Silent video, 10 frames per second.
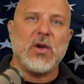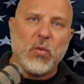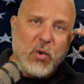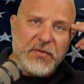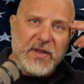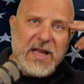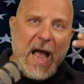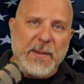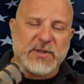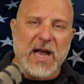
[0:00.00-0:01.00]
would the
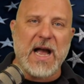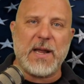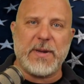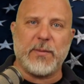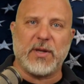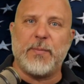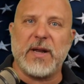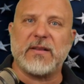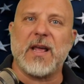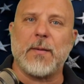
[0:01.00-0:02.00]
cop's eye be able to
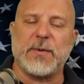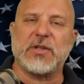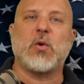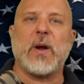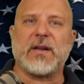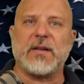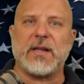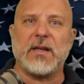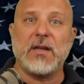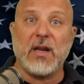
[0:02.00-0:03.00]
pick that up as quickly?